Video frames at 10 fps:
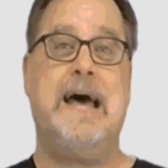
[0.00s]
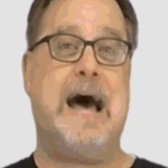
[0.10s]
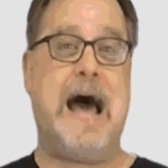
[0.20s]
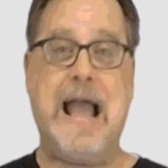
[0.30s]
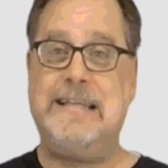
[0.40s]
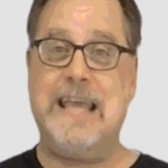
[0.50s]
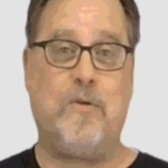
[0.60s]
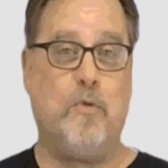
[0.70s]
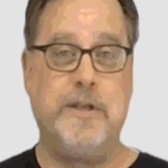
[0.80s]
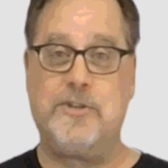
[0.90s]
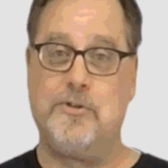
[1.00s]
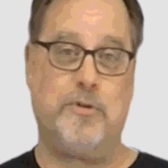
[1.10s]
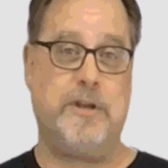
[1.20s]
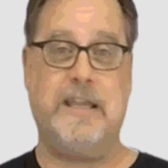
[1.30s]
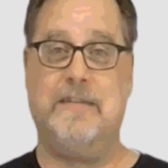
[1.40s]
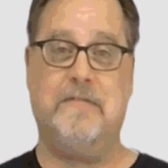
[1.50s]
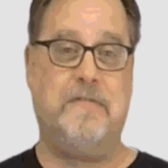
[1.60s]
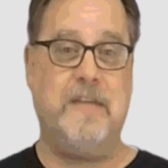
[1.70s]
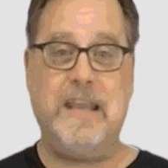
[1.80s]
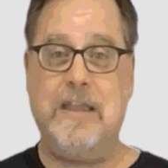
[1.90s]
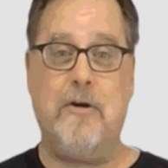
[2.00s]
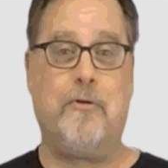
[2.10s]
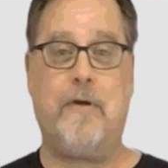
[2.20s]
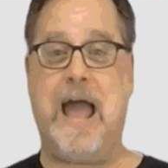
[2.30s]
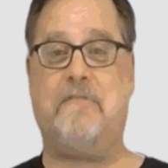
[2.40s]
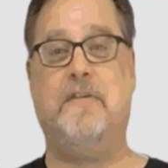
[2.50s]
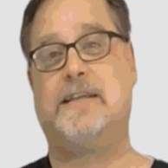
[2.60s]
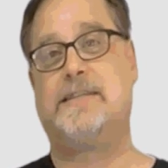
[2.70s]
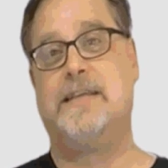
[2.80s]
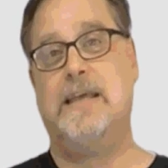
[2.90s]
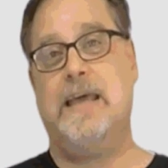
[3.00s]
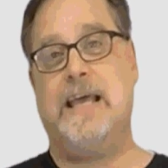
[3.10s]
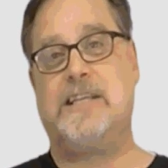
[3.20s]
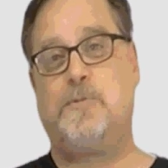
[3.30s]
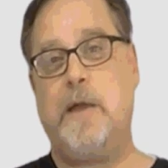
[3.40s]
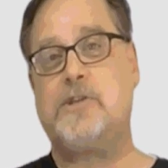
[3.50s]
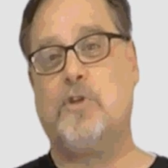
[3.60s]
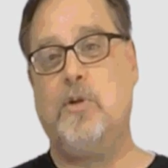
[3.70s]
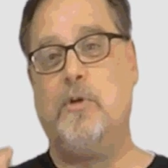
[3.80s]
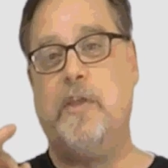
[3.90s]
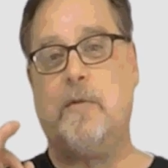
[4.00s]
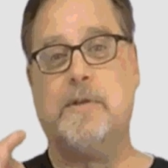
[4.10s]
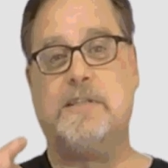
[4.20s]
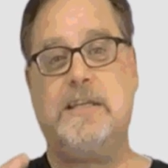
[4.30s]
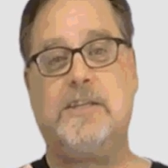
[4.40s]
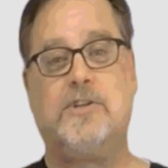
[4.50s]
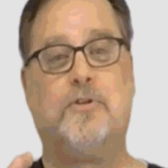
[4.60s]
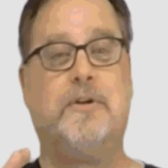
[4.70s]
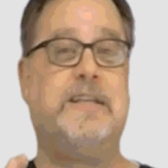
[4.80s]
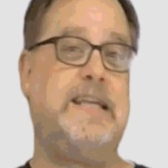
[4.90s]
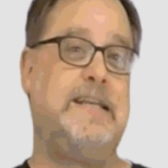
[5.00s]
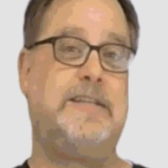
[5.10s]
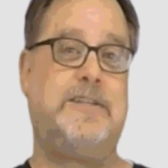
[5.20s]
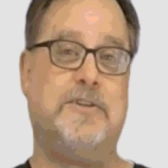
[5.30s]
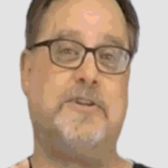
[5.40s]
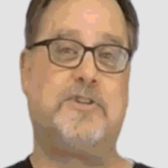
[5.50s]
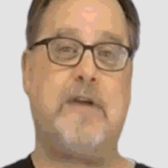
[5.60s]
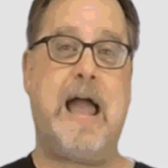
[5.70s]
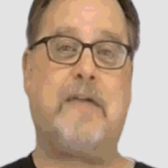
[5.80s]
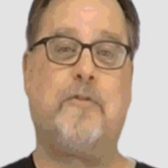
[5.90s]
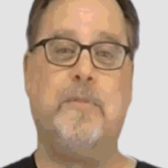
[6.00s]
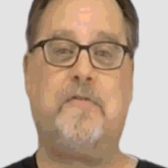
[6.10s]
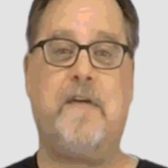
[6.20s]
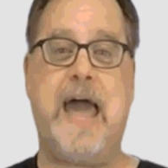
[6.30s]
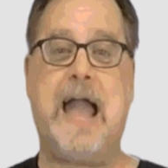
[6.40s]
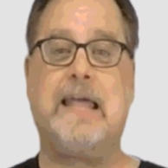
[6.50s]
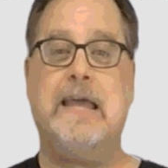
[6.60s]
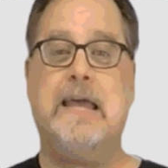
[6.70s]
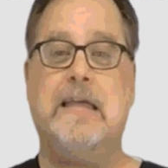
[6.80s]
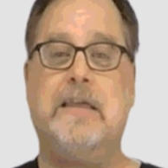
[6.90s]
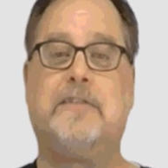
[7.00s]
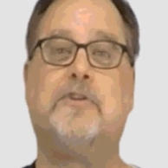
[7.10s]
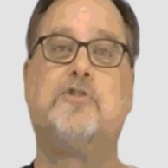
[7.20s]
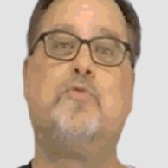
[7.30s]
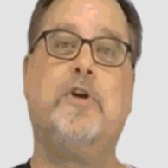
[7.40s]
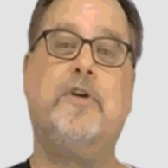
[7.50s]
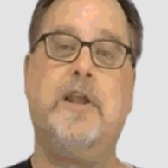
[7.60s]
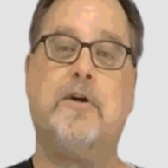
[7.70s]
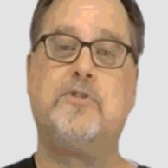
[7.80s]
high-tech wizardry, and video graphics, especially when they're positioned or intended to distract from the fact that there's really no